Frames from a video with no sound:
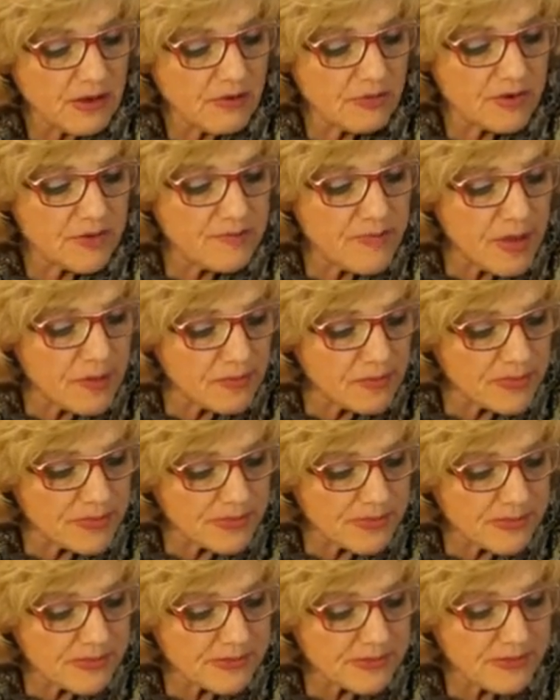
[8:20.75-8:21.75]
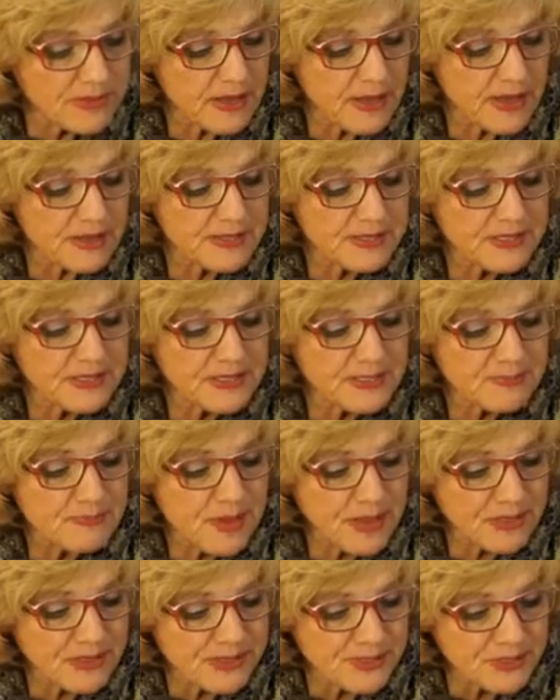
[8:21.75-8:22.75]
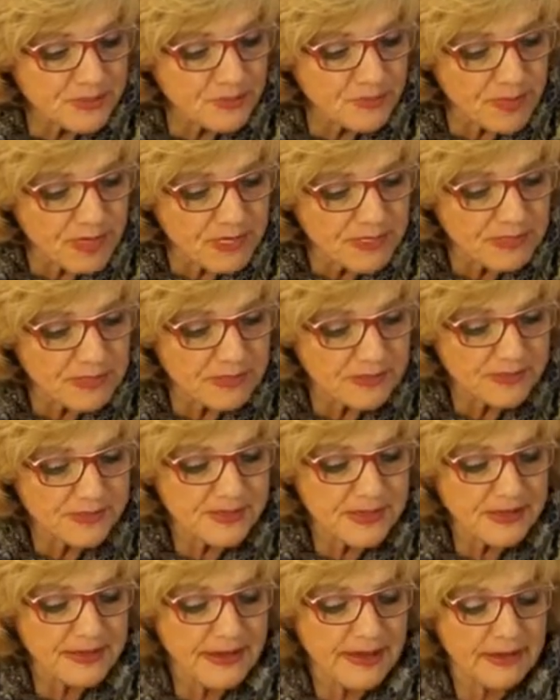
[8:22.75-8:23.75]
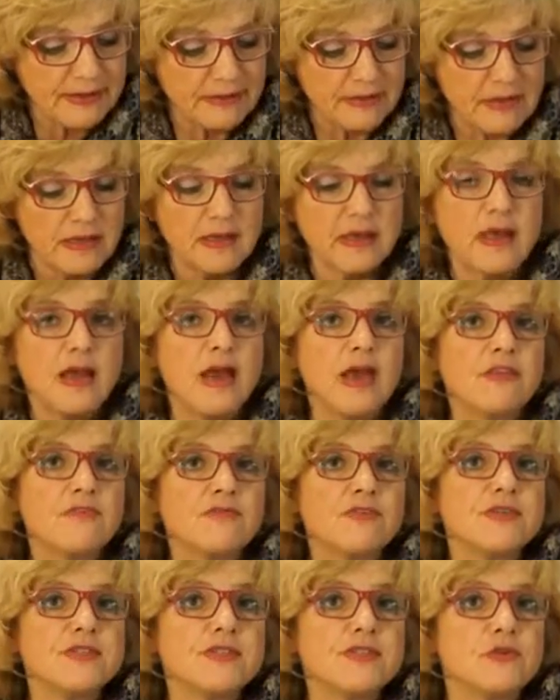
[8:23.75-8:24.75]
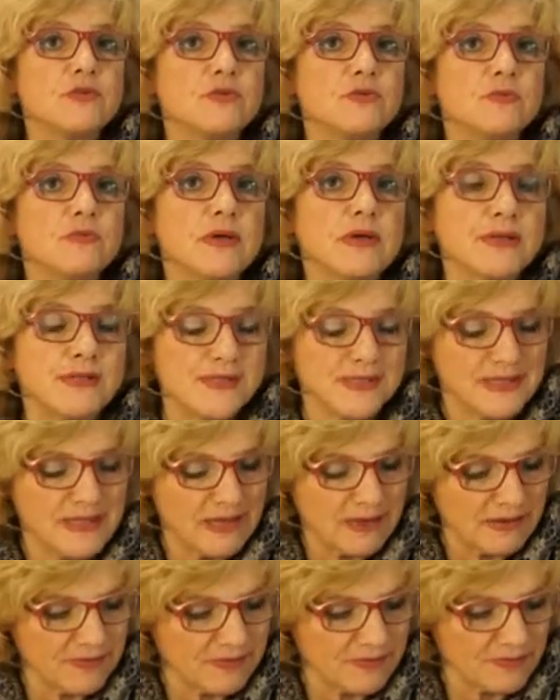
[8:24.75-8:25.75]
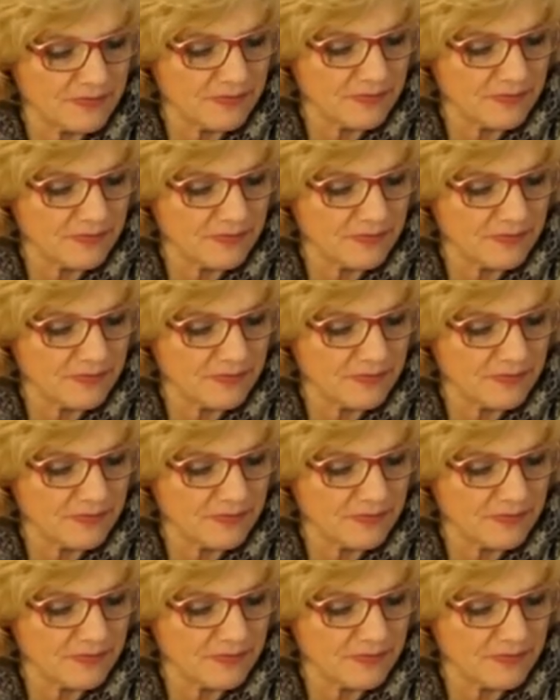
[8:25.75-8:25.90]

remembers us and expects to meet us again and resume its life.